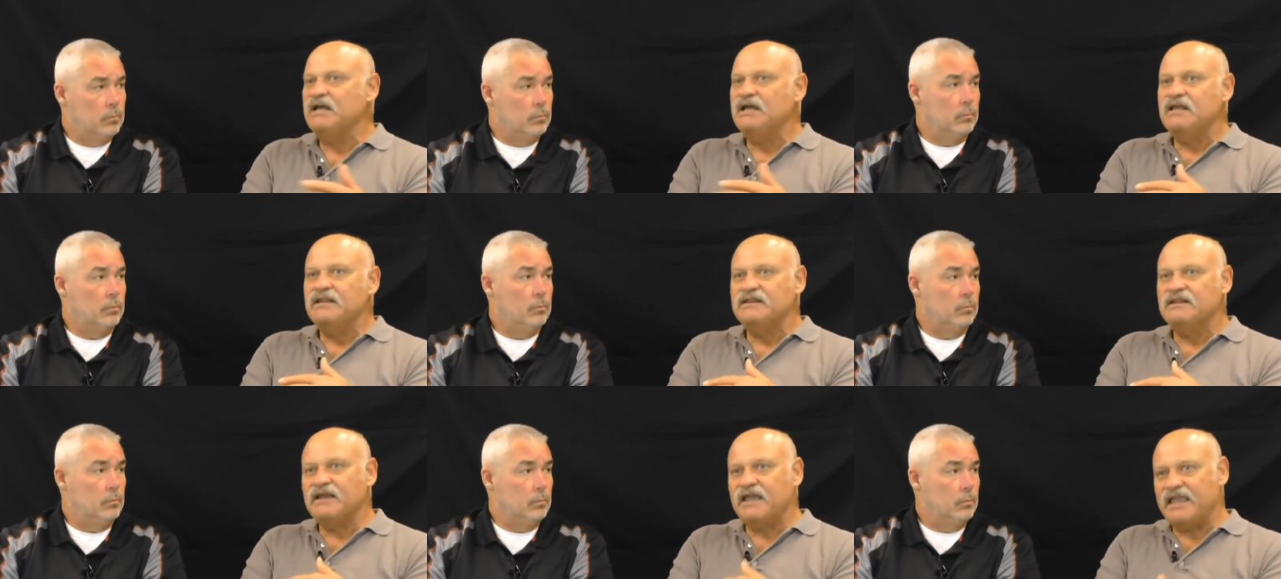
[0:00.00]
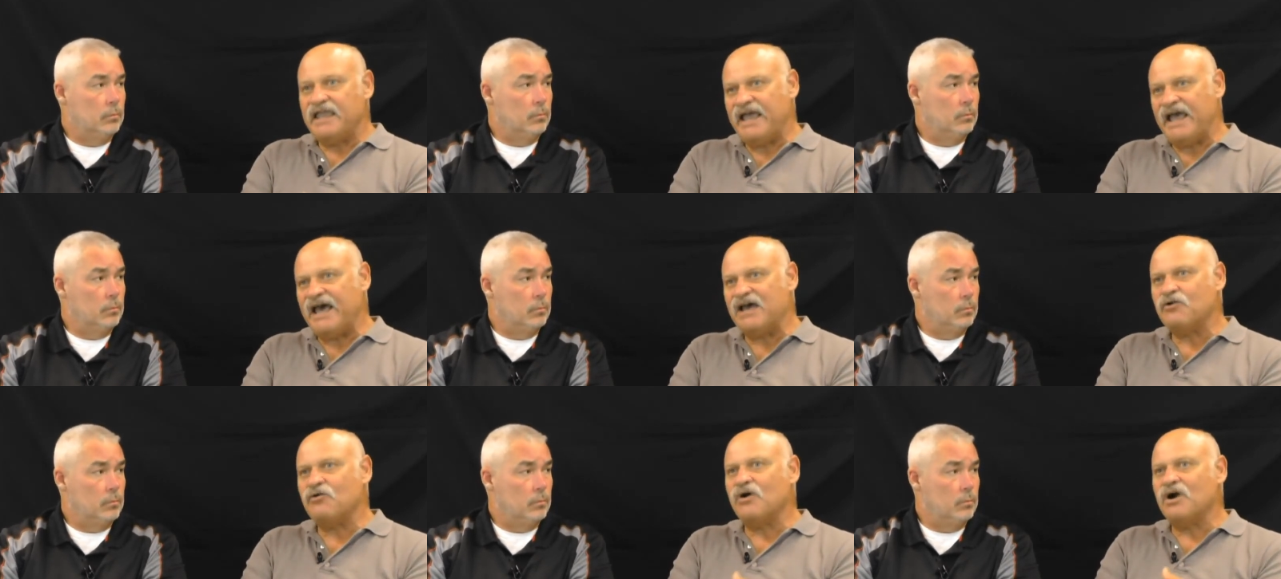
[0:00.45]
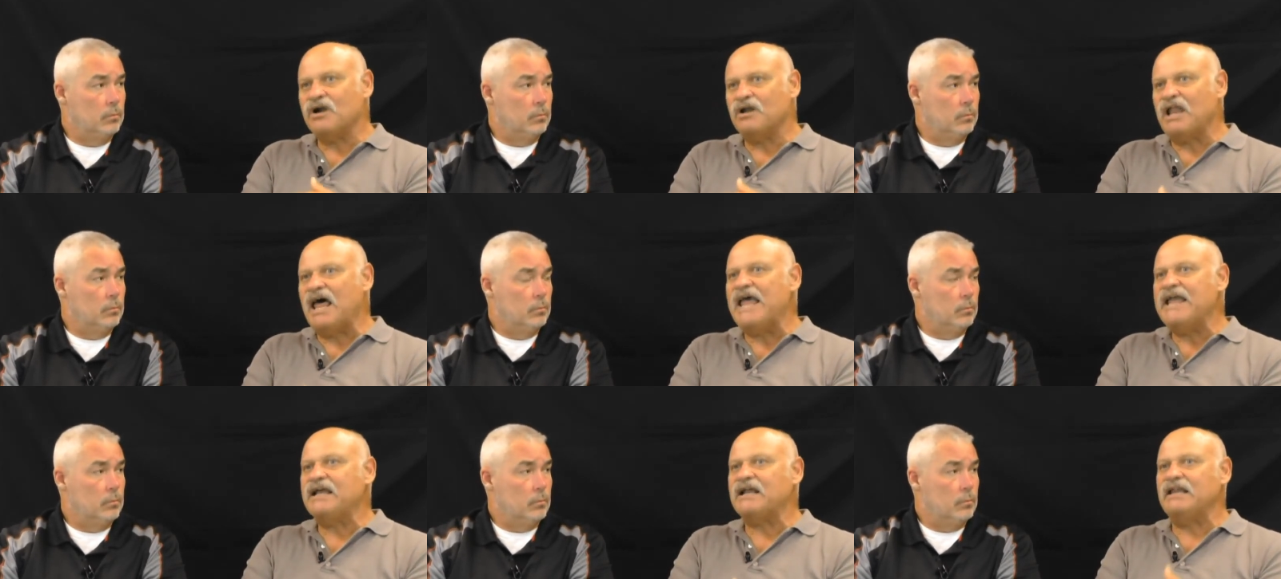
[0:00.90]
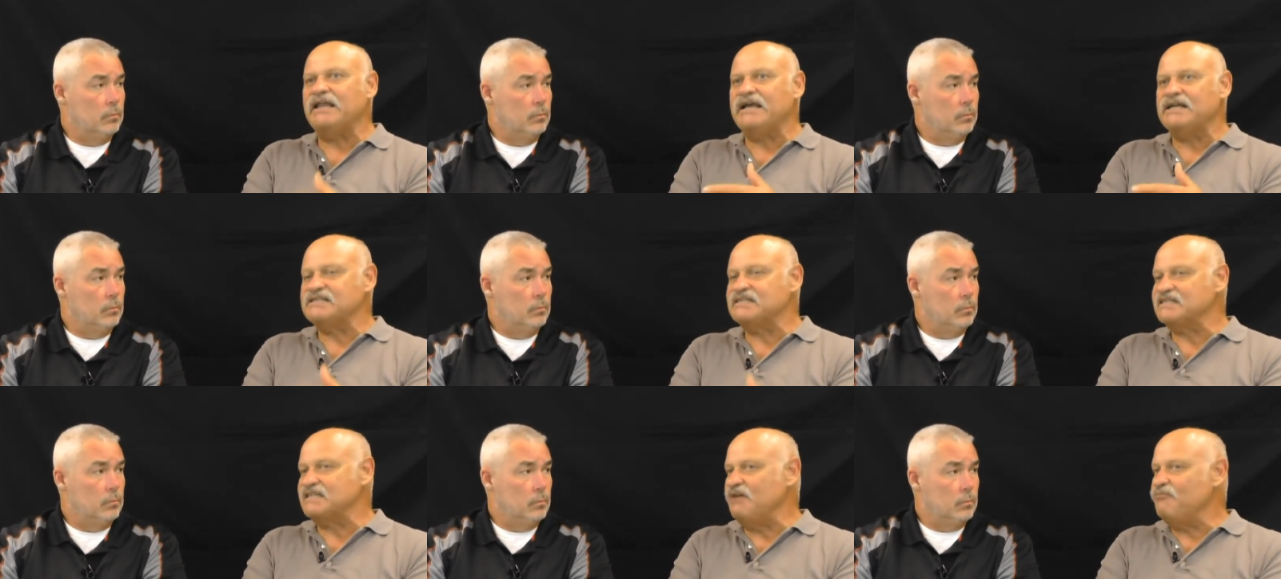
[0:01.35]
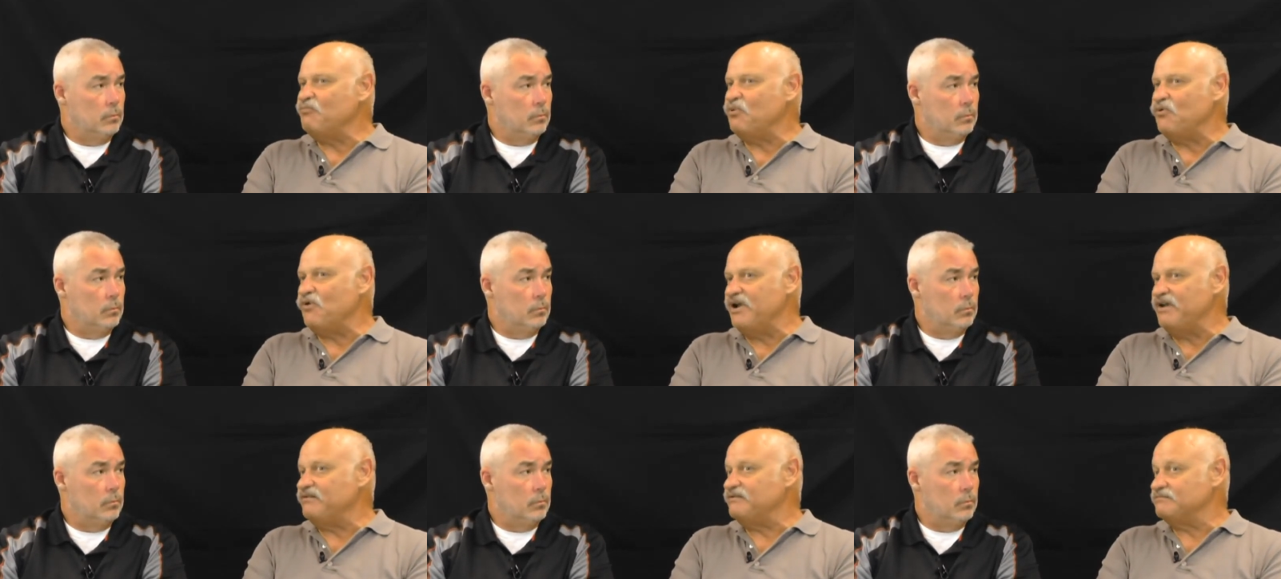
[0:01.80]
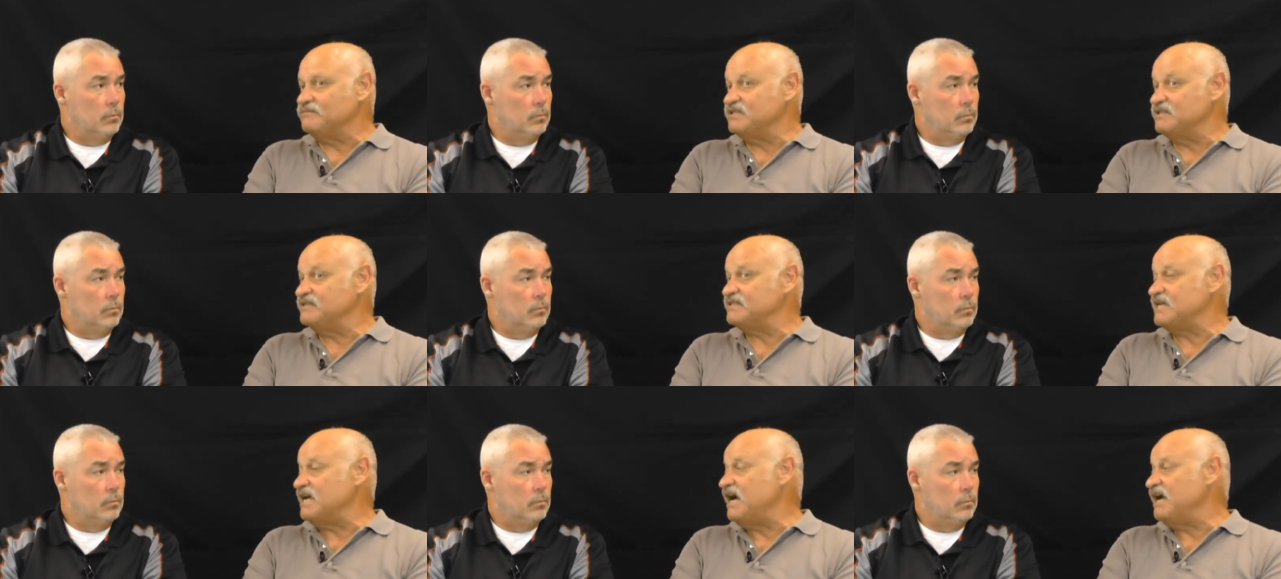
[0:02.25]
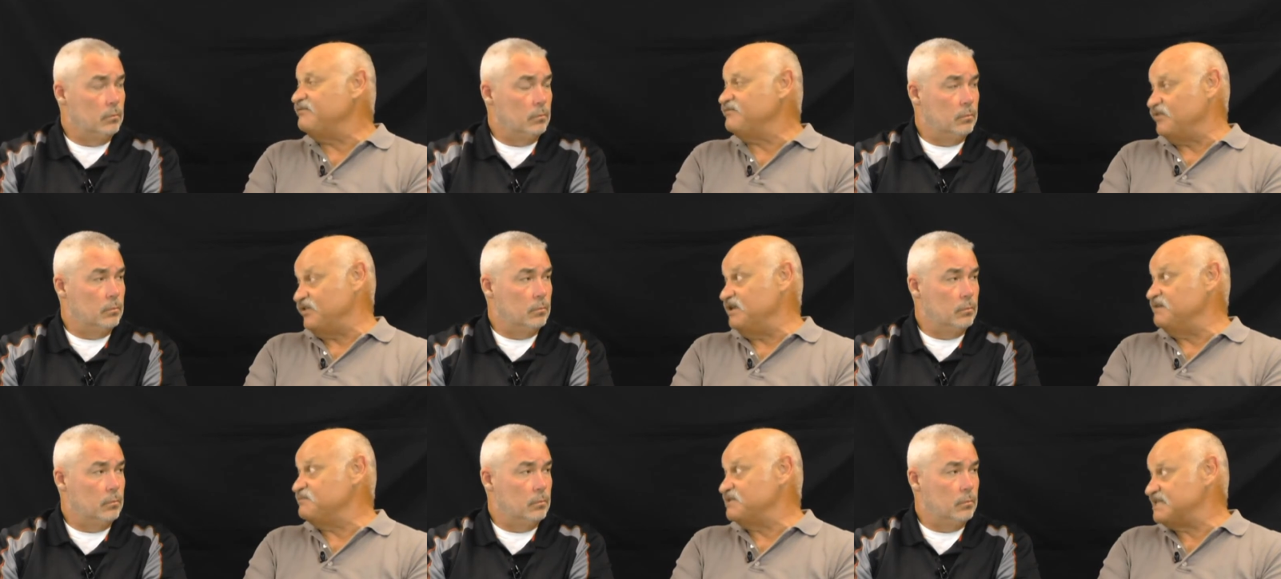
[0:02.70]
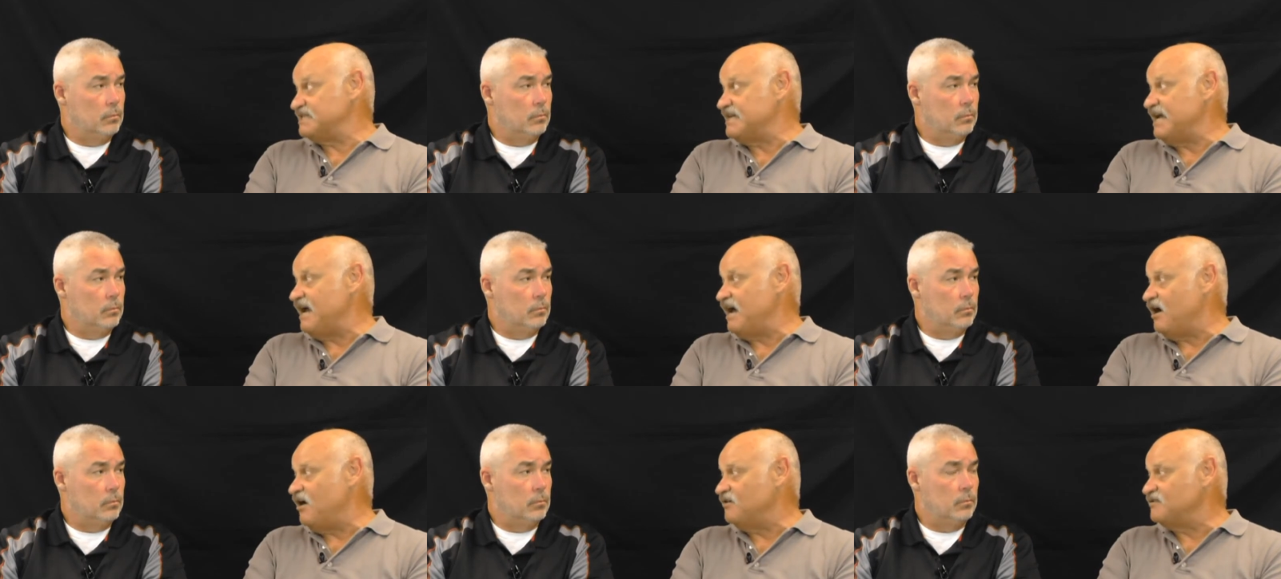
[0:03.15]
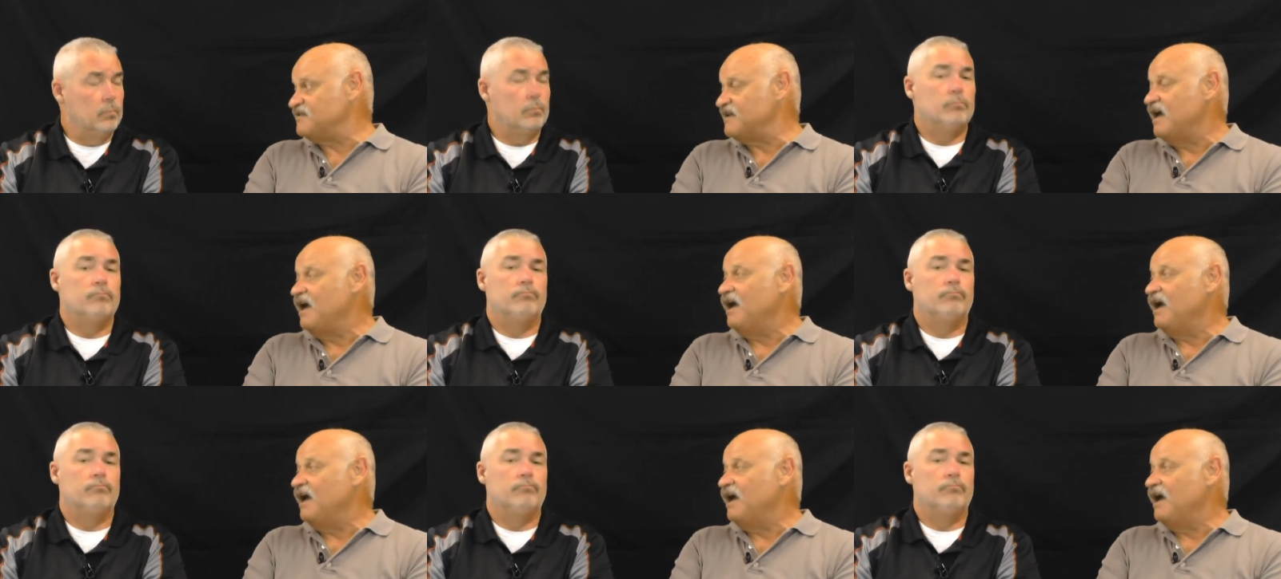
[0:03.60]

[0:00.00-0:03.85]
Speaker 1: Mm -hmm. The cattle are likely at some point decide for themselves,